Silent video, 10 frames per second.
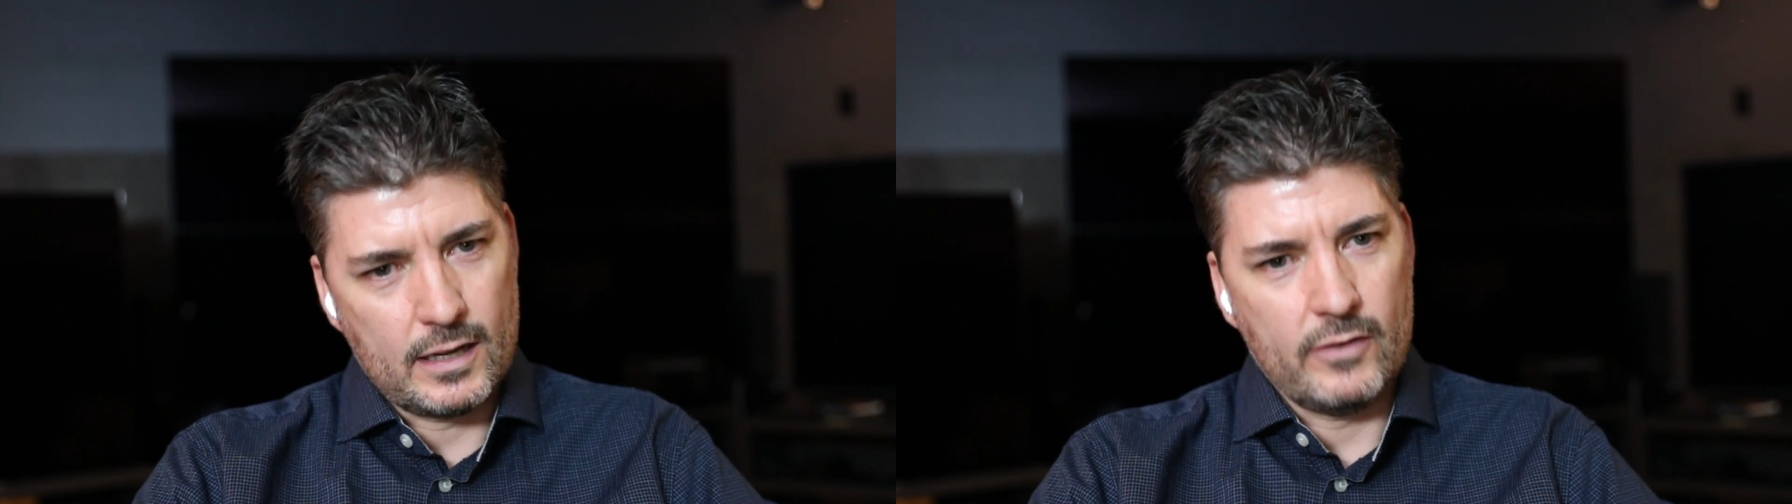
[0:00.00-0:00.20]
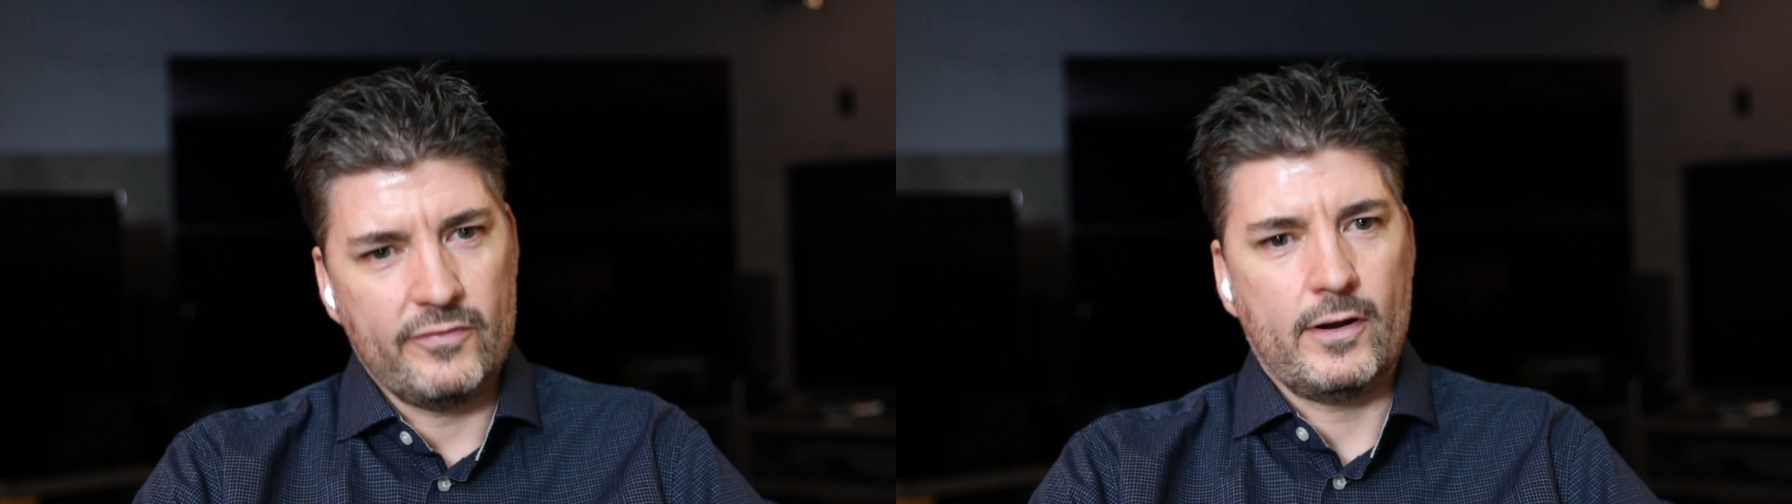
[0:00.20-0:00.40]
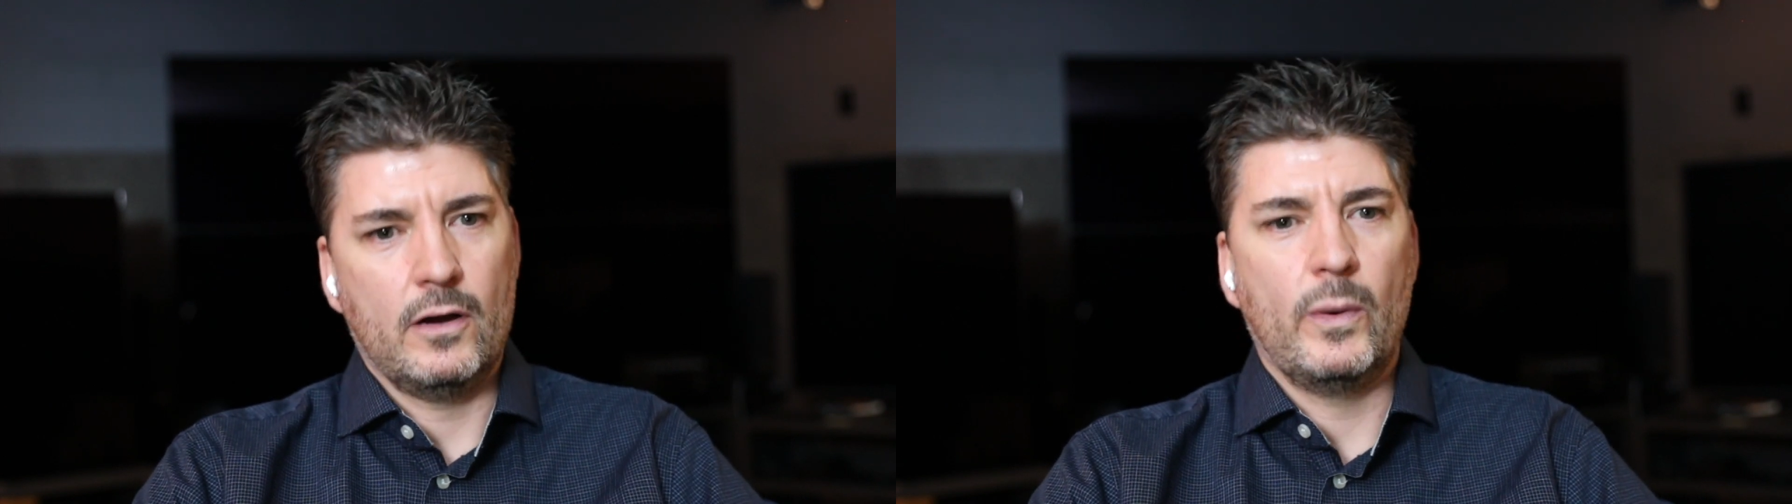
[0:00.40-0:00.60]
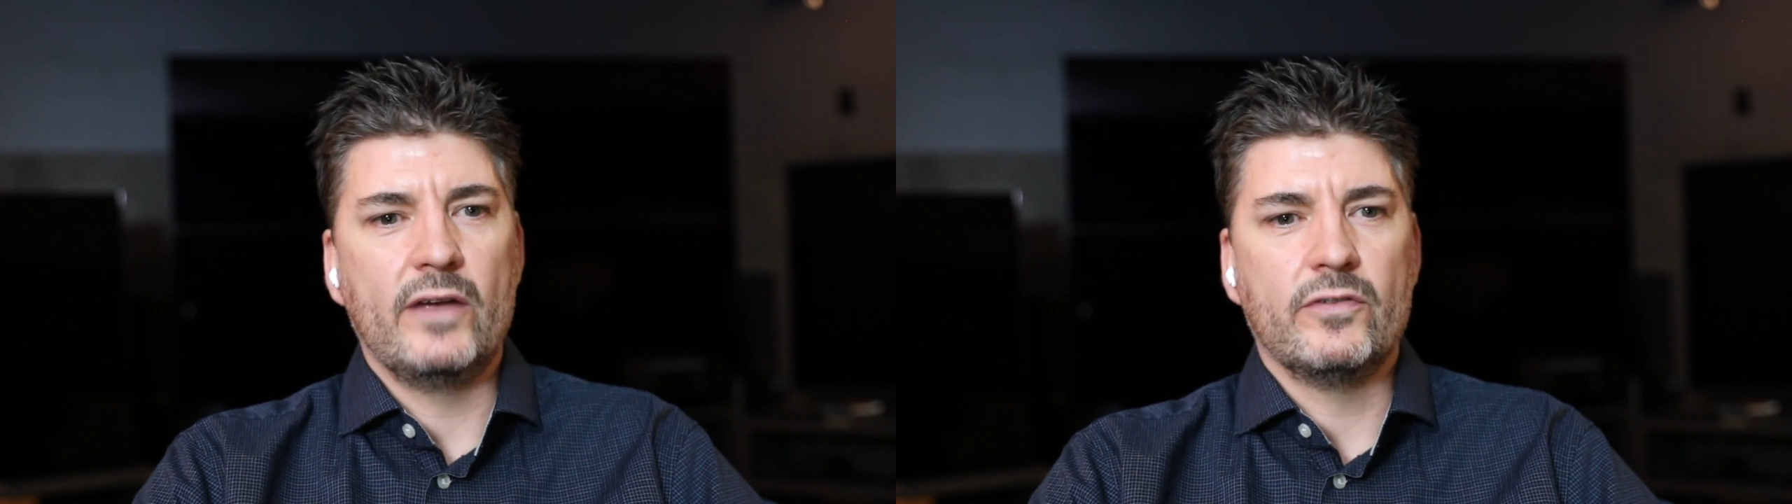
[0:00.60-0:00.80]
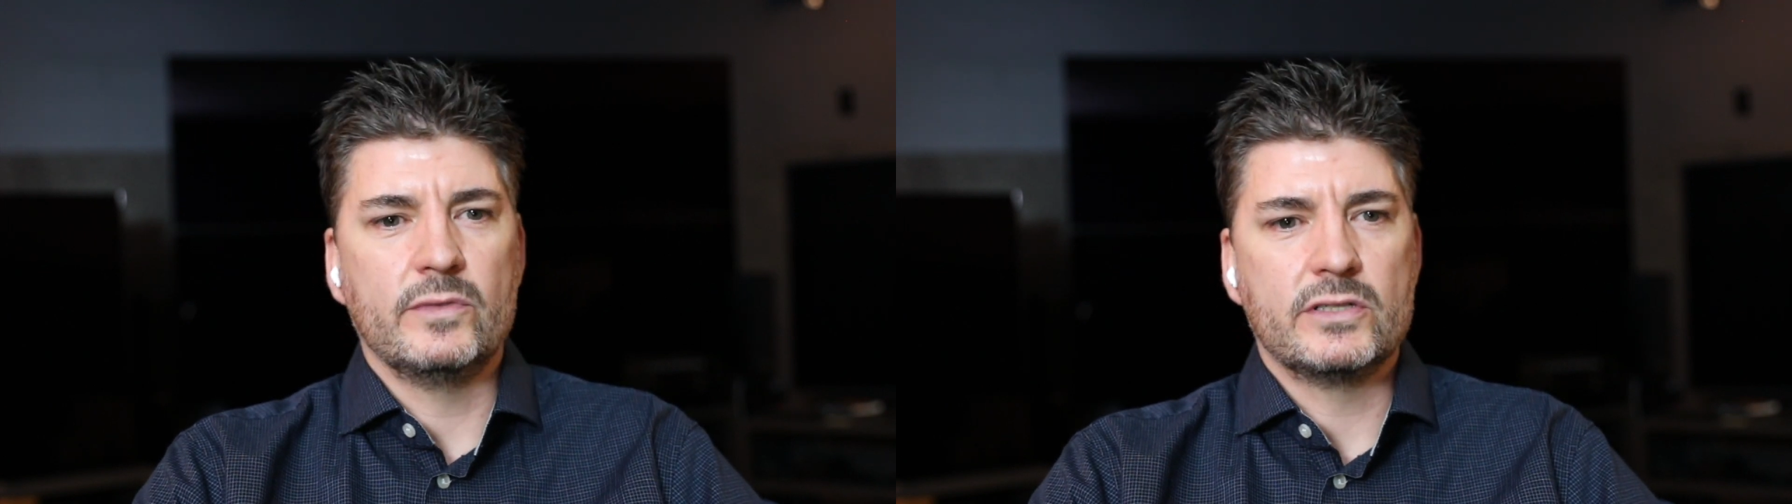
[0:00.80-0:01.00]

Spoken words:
how far away from the